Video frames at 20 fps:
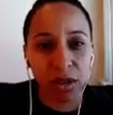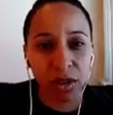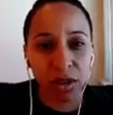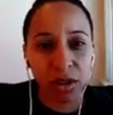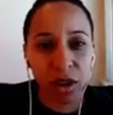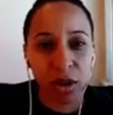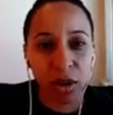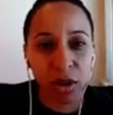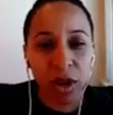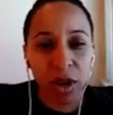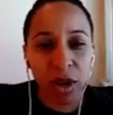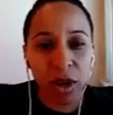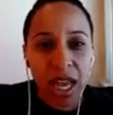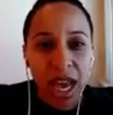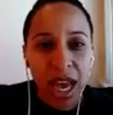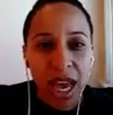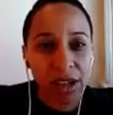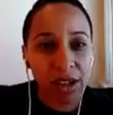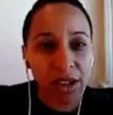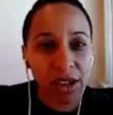So
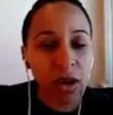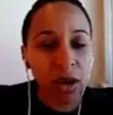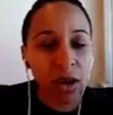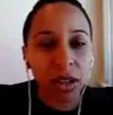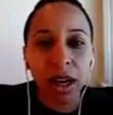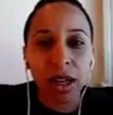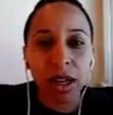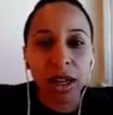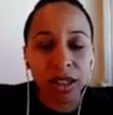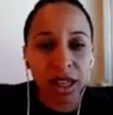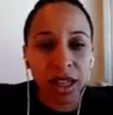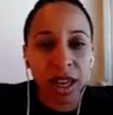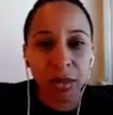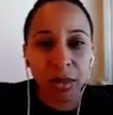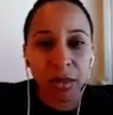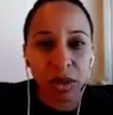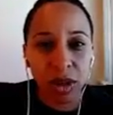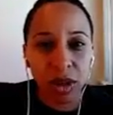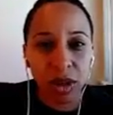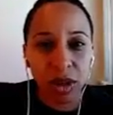I know a lot of the
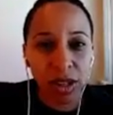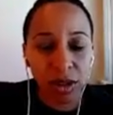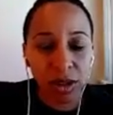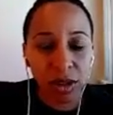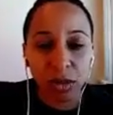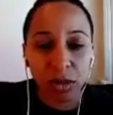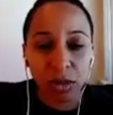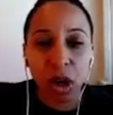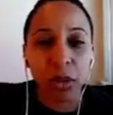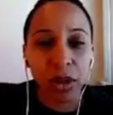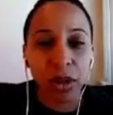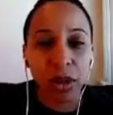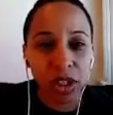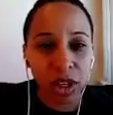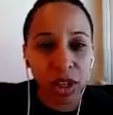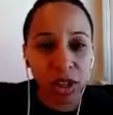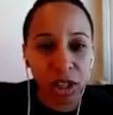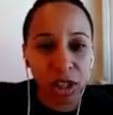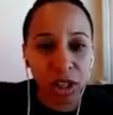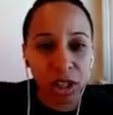times you guys don't know each
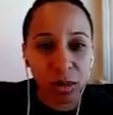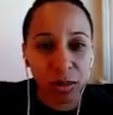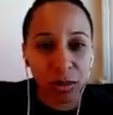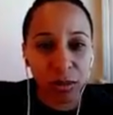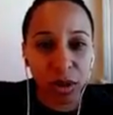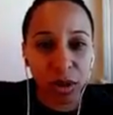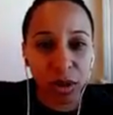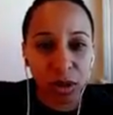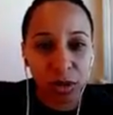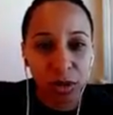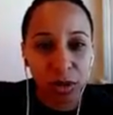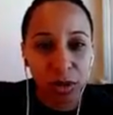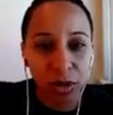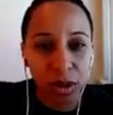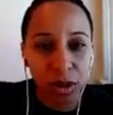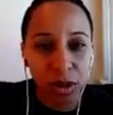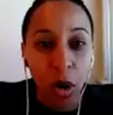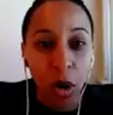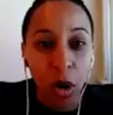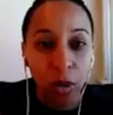other before you
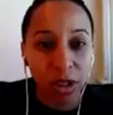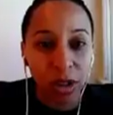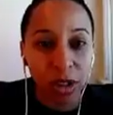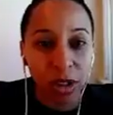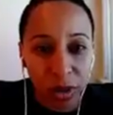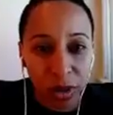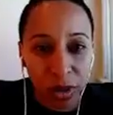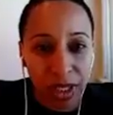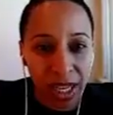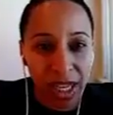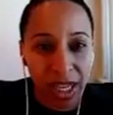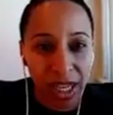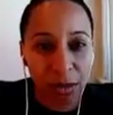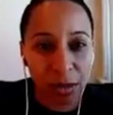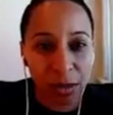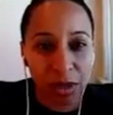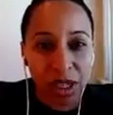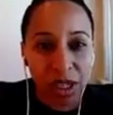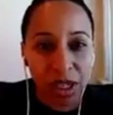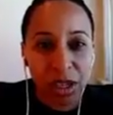go into a
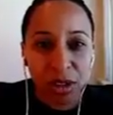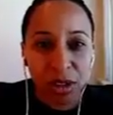game.